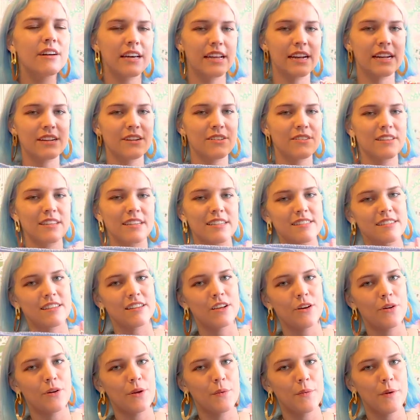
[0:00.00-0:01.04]
And I don't think it's
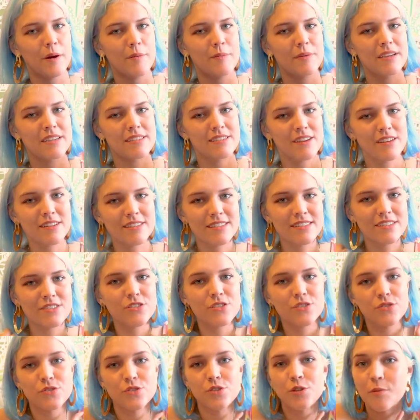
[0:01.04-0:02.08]
gonna go anywhere because honestly, it's
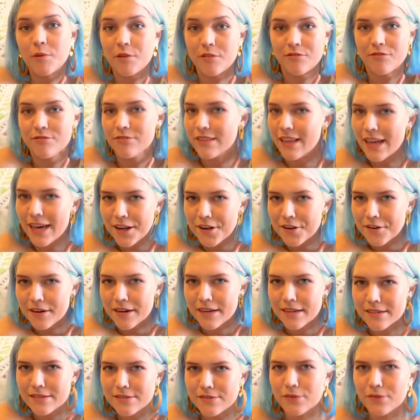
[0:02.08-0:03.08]
just super flattering.